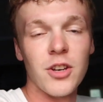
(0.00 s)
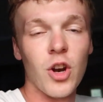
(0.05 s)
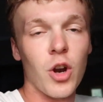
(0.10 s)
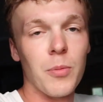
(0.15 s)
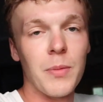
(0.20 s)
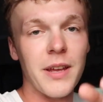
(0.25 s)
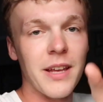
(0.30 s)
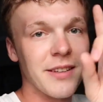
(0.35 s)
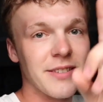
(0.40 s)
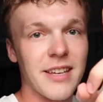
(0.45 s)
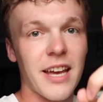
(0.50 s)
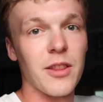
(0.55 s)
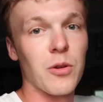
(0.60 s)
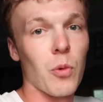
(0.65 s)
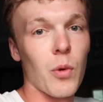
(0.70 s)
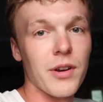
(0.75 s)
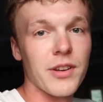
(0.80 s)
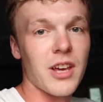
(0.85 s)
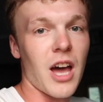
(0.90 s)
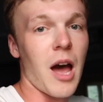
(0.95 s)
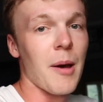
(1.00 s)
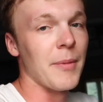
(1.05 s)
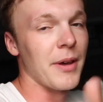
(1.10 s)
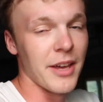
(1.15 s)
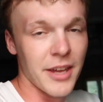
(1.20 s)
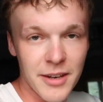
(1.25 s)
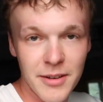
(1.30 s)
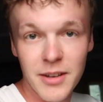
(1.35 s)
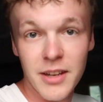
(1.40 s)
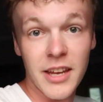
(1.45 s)
You know what I mean? Inside the one
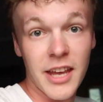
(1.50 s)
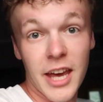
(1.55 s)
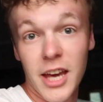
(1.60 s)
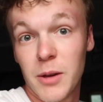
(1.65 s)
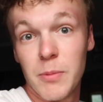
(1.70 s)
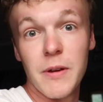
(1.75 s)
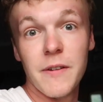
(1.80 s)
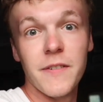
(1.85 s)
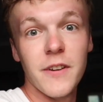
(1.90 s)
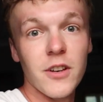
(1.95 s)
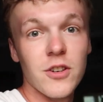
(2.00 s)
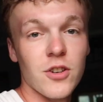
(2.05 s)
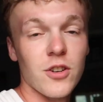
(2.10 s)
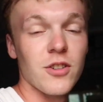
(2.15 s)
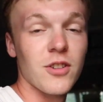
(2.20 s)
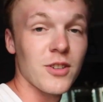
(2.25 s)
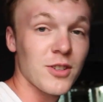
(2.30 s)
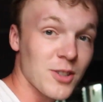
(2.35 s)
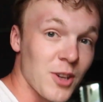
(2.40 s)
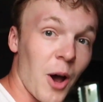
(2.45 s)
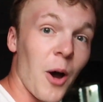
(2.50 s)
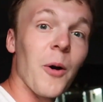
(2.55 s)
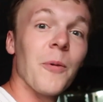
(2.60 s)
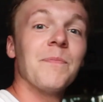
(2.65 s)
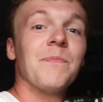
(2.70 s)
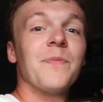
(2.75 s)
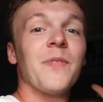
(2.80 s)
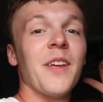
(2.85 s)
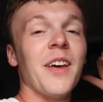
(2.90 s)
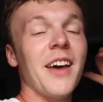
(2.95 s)
comment, and it could be featured.
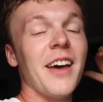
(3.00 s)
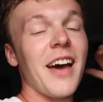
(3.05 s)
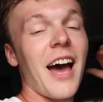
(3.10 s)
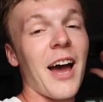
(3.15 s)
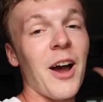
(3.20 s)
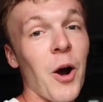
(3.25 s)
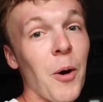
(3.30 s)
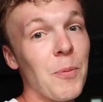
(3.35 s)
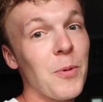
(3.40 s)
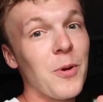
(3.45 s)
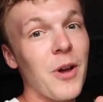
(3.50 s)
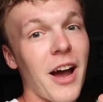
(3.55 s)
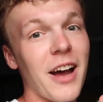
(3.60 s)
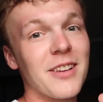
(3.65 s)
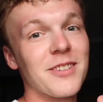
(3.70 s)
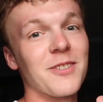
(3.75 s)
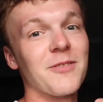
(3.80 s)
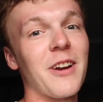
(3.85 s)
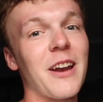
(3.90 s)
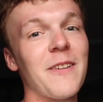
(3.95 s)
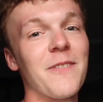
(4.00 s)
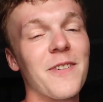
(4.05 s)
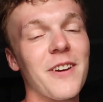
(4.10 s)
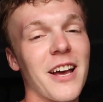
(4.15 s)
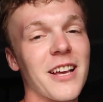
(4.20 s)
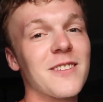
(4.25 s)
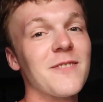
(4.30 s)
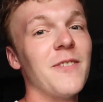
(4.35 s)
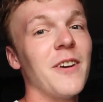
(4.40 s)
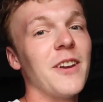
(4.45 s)
So I hope you guys are ready for
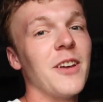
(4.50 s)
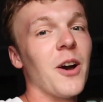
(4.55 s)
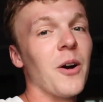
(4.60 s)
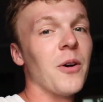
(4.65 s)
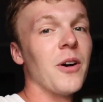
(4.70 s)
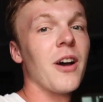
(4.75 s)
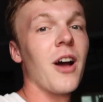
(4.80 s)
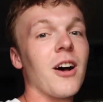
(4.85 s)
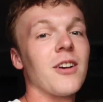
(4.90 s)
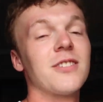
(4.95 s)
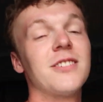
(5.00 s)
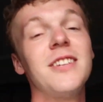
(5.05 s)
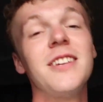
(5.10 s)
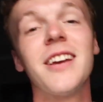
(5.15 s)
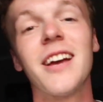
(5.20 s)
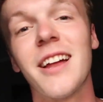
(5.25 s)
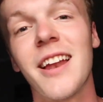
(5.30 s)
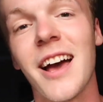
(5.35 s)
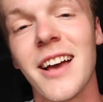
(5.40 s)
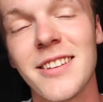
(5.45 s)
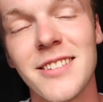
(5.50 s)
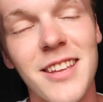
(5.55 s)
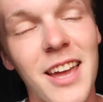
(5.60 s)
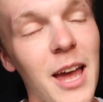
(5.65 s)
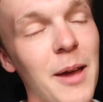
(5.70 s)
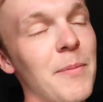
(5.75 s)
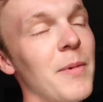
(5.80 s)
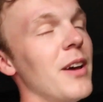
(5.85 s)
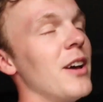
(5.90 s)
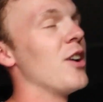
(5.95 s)
next video. I'll see you next
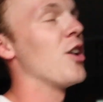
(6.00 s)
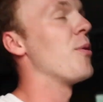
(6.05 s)
time.